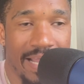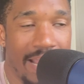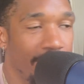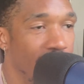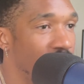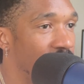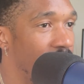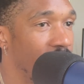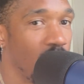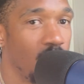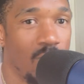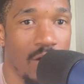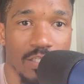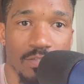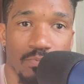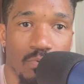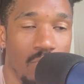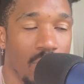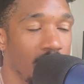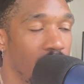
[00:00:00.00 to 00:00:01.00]
Every time you
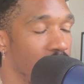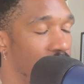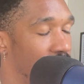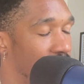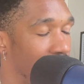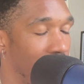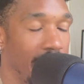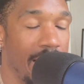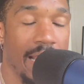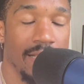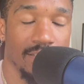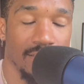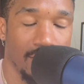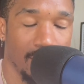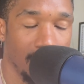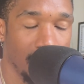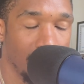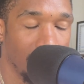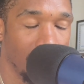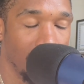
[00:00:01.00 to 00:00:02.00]
watch porn, you're saying
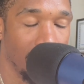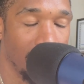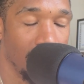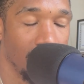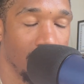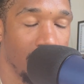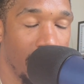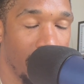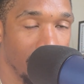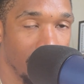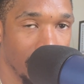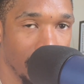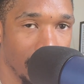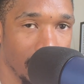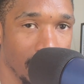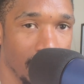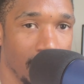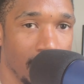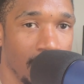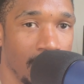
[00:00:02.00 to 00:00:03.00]
yes,
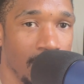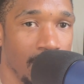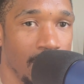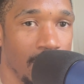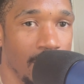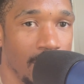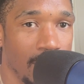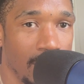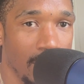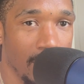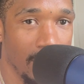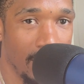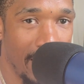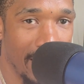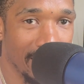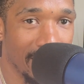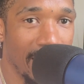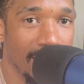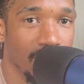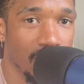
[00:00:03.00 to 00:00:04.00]
yes,
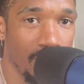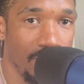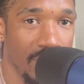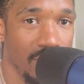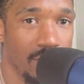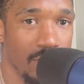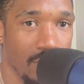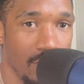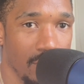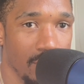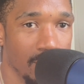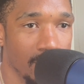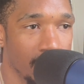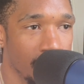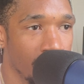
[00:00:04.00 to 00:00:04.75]
yes, I submit to you.